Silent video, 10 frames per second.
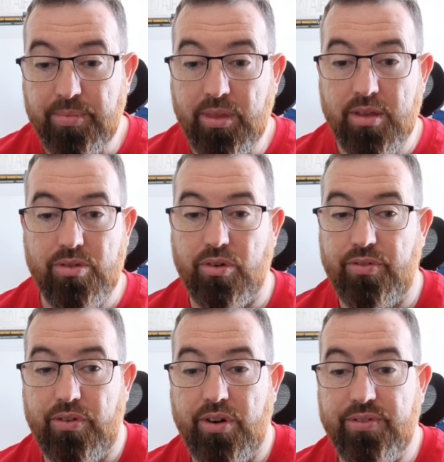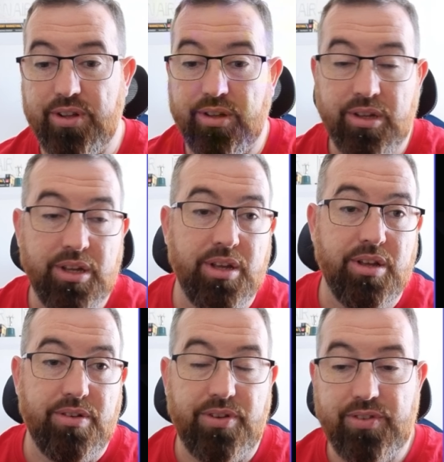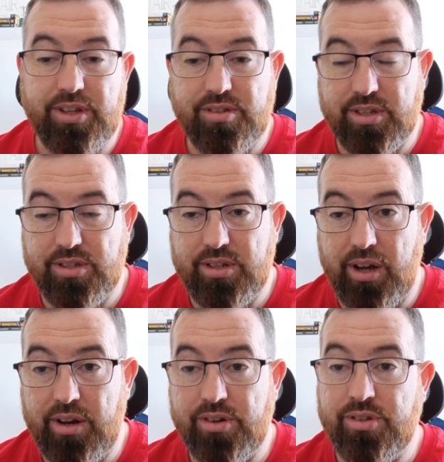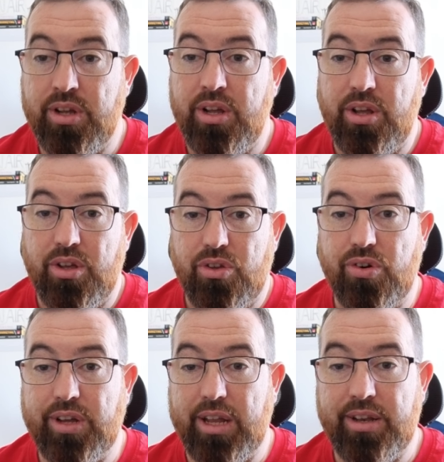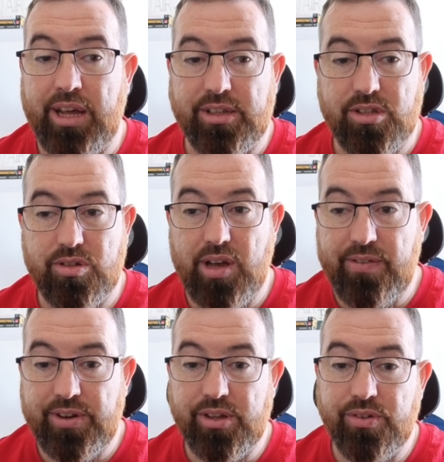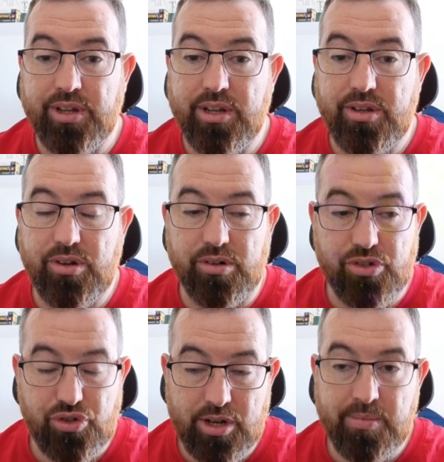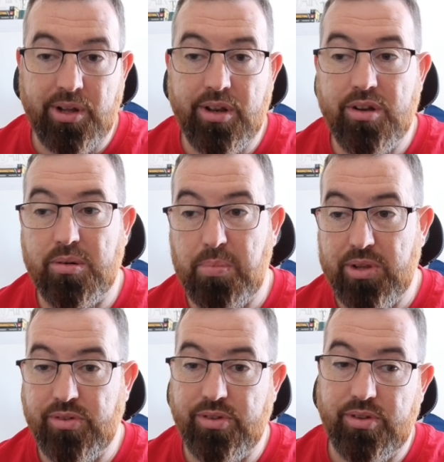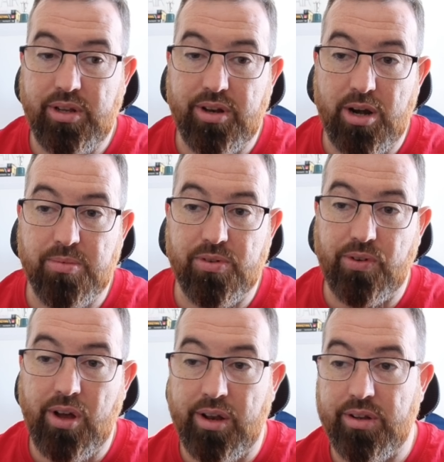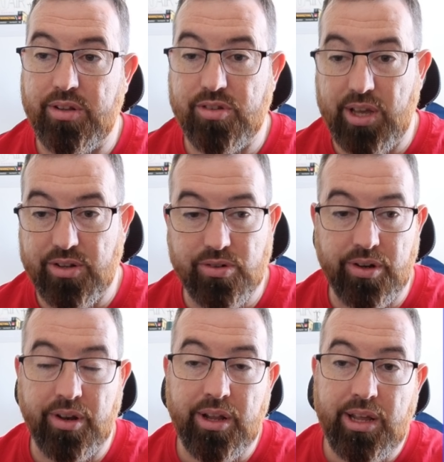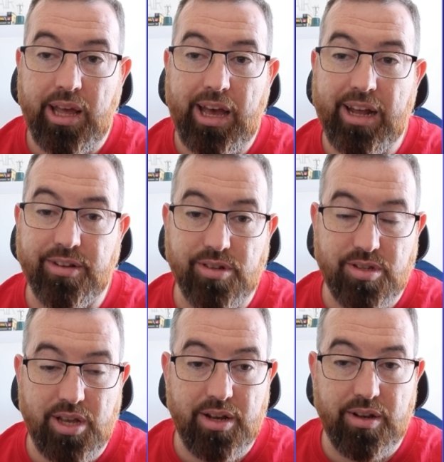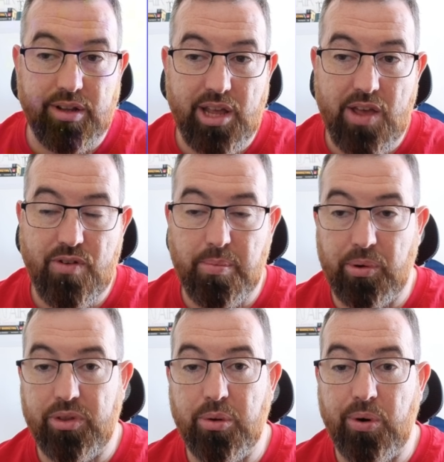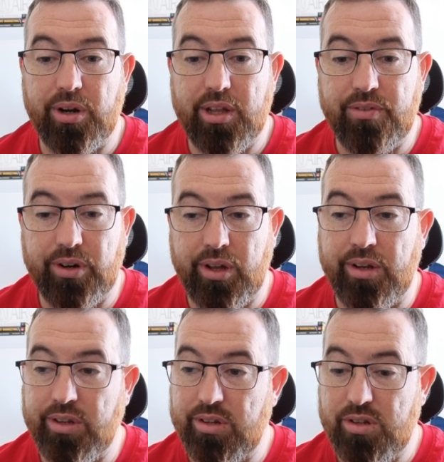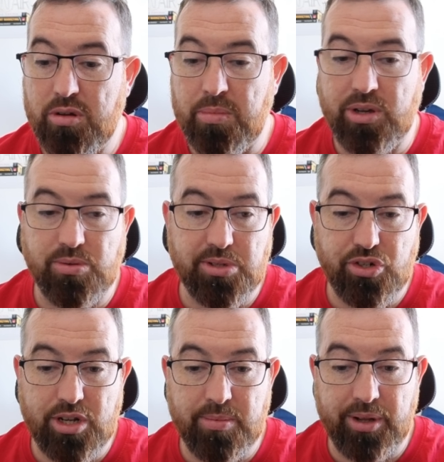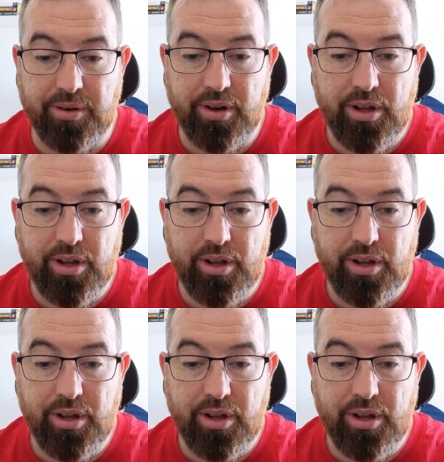So for roughly $50-$60, you're getting access to everything you need. You're streamlining your business in terms of content scheduling. And as I said, if you're putting the work in for content, you might as well streamline it.